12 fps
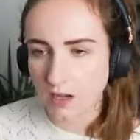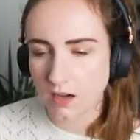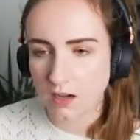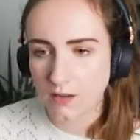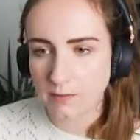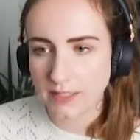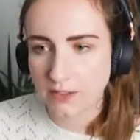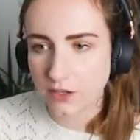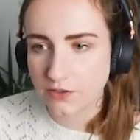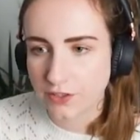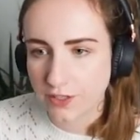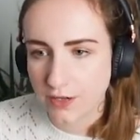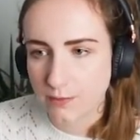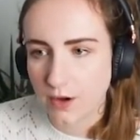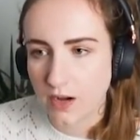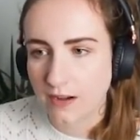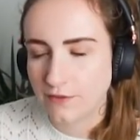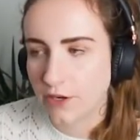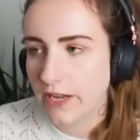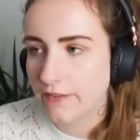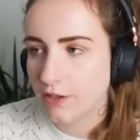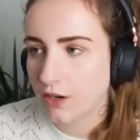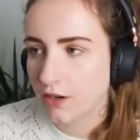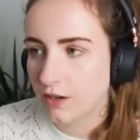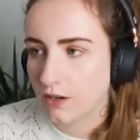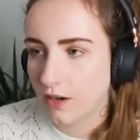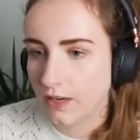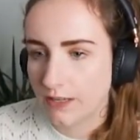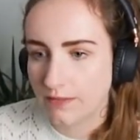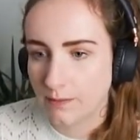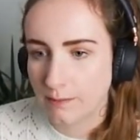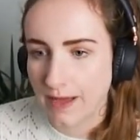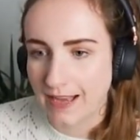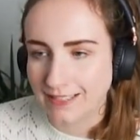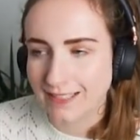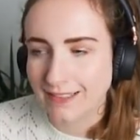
Oh my gosh, you know what? I've not even got Olive a bed.